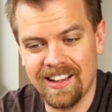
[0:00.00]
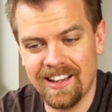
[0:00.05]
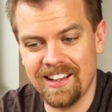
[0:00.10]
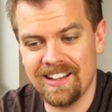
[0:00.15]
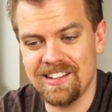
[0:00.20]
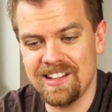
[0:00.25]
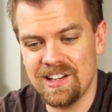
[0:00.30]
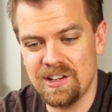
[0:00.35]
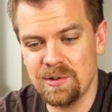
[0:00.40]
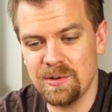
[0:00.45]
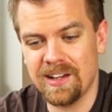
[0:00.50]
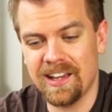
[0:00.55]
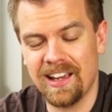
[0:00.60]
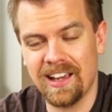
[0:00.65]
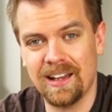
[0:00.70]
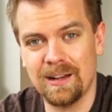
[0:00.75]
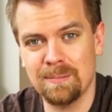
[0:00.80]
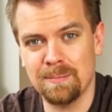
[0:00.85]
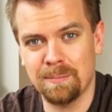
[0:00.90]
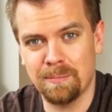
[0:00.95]
and you
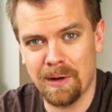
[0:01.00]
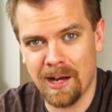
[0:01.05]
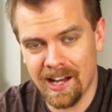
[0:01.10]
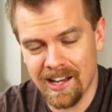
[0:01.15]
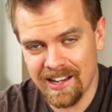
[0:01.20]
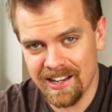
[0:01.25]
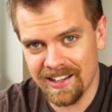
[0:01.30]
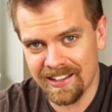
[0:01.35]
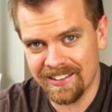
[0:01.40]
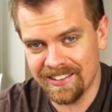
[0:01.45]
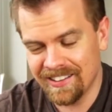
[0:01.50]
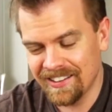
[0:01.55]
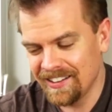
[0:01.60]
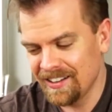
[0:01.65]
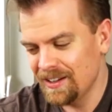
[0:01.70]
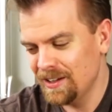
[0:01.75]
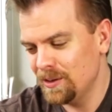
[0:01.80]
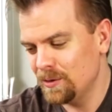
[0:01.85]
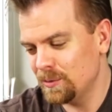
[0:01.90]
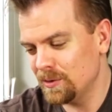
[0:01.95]
can't buy it,
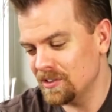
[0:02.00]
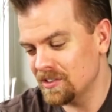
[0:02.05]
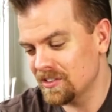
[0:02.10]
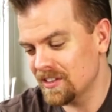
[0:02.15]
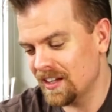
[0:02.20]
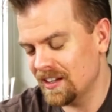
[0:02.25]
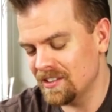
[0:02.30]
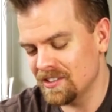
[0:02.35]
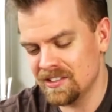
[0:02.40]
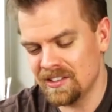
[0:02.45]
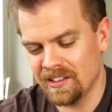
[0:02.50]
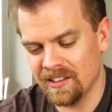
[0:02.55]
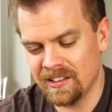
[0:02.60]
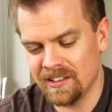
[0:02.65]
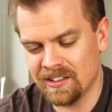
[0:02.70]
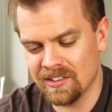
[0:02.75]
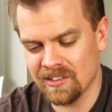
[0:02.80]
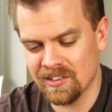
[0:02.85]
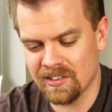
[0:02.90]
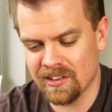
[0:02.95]
which is kind of silly
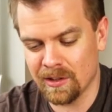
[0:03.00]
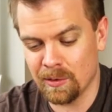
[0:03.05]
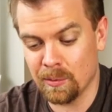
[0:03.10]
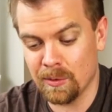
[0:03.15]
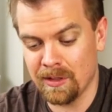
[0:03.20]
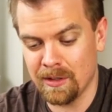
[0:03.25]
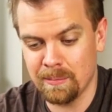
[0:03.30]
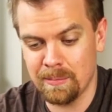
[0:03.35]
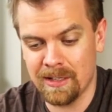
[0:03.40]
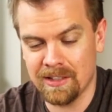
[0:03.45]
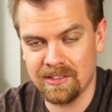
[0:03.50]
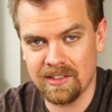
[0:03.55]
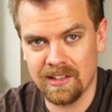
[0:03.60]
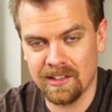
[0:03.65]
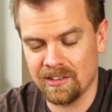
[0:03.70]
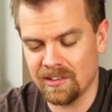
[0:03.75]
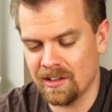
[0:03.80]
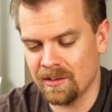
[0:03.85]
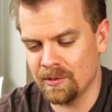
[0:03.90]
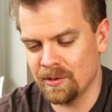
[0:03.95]
because it's like one of the best
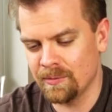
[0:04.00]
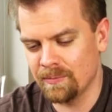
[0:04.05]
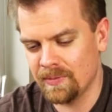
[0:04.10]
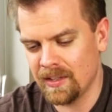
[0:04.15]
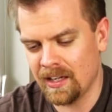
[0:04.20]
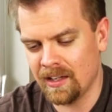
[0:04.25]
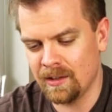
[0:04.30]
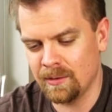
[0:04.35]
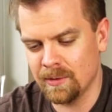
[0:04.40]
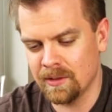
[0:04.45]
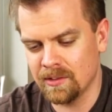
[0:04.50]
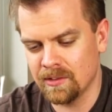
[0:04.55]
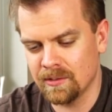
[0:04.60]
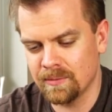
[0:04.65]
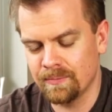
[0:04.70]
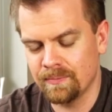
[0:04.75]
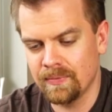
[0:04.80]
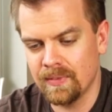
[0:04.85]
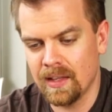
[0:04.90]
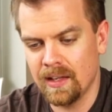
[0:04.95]
things ever. Anyways,
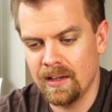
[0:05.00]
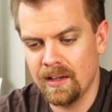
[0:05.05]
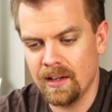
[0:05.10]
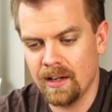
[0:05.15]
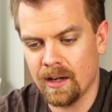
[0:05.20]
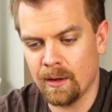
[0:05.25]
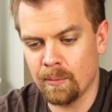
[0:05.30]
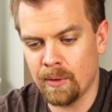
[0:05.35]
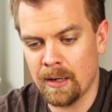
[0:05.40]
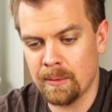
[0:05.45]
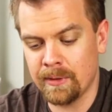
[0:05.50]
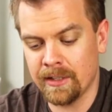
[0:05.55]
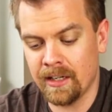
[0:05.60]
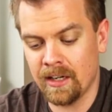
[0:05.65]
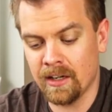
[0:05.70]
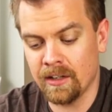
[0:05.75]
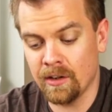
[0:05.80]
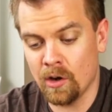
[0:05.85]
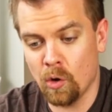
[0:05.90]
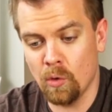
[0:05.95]
I'm rambling
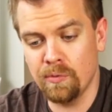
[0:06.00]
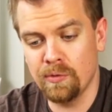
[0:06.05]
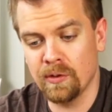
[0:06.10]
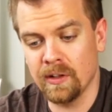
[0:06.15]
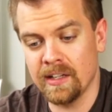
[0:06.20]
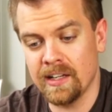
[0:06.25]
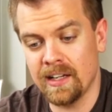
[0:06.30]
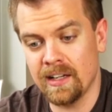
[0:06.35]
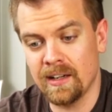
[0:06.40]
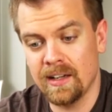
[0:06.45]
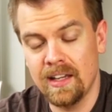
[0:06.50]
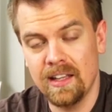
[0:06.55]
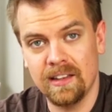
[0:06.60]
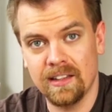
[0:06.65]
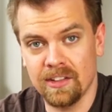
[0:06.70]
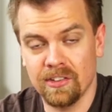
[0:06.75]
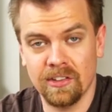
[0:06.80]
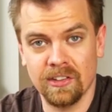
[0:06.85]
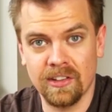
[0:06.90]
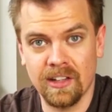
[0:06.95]
on. Hopefully
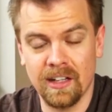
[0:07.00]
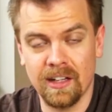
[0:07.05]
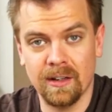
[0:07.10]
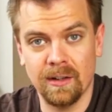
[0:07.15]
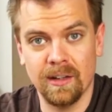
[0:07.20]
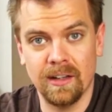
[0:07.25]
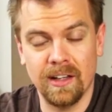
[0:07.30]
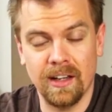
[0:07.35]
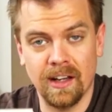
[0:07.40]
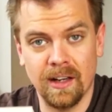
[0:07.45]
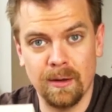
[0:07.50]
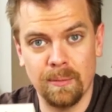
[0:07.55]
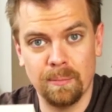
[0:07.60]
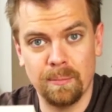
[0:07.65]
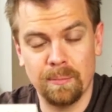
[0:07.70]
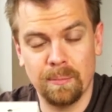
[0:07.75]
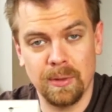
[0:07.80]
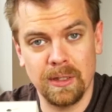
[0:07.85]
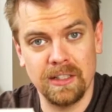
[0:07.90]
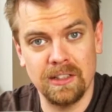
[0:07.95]
this is gonna
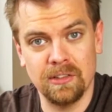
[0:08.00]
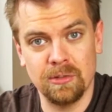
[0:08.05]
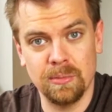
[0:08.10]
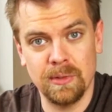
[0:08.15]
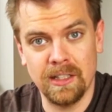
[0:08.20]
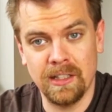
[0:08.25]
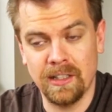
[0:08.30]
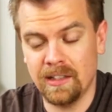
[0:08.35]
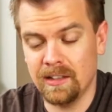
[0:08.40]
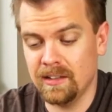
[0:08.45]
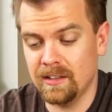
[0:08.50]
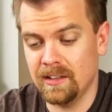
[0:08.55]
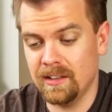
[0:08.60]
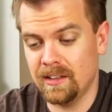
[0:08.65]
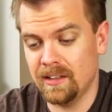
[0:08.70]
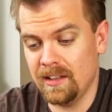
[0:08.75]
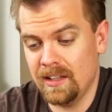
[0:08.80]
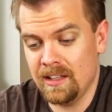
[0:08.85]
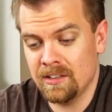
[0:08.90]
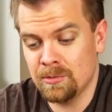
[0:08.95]
please me
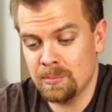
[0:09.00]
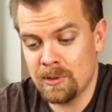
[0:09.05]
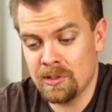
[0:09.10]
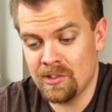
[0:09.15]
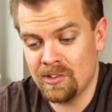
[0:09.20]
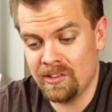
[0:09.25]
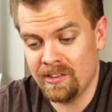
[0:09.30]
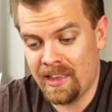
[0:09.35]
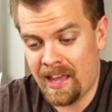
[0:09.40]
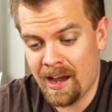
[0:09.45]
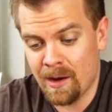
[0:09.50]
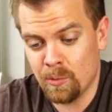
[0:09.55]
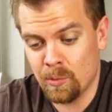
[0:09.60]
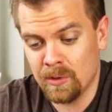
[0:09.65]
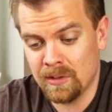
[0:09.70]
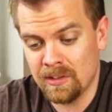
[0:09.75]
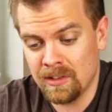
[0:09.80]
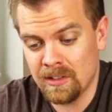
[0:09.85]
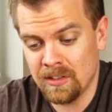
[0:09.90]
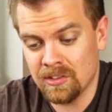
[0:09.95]
as much as that
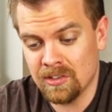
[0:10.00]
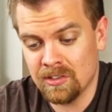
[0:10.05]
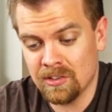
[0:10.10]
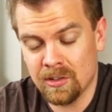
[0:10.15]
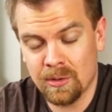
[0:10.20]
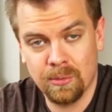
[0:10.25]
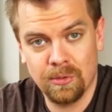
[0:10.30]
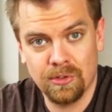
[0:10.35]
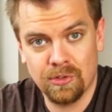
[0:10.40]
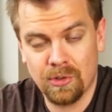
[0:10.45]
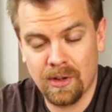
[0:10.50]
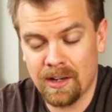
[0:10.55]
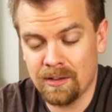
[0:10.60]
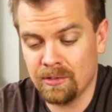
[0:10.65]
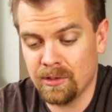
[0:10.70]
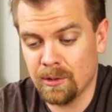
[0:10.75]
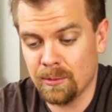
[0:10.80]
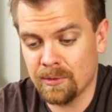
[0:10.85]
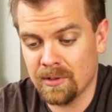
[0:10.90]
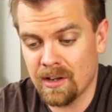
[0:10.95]
one does in terms of
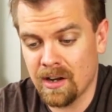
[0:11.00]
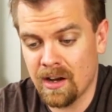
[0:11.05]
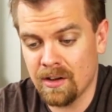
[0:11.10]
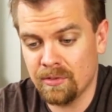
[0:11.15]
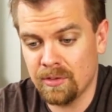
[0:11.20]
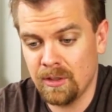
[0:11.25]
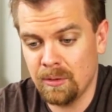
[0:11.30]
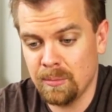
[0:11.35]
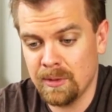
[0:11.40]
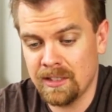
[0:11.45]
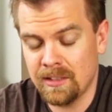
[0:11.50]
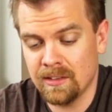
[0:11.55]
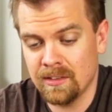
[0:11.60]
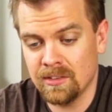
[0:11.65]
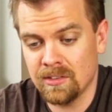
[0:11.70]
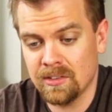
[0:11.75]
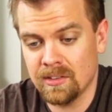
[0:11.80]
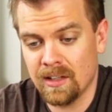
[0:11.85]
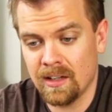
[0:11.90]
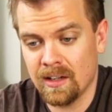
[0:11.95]
traveling with coffee,
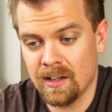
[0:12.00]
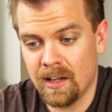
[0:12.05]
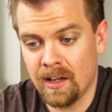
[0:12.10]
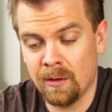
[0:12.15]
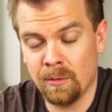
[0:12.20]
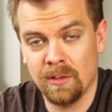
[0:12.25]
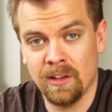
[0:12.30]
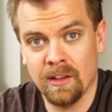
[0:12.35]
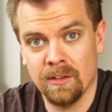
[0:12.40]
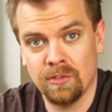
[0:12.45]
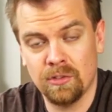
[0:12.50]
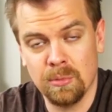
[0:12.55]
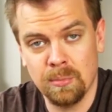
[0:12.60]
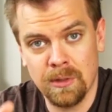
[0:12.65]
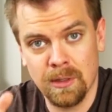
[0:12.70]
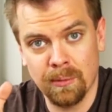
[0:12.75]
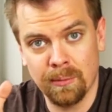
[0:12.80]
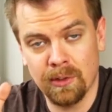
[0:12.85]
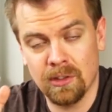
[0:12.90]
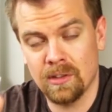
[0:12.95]
because I would love to
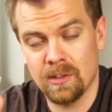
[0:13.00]
be able